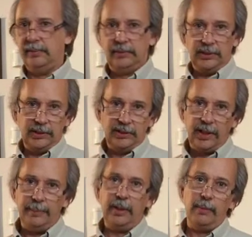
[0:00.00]
It's just
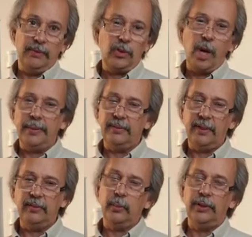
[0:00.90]
going to be almost common
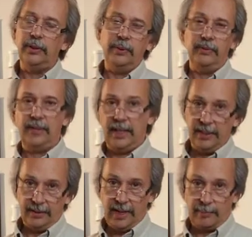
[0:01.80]
sense once you understand
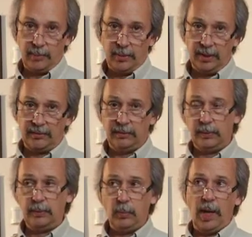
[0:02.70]
how the camera works,
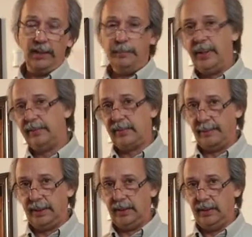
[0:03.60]
why you'll pick
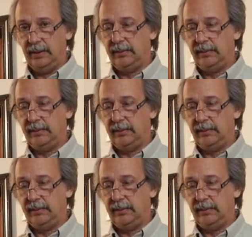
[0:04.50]
something.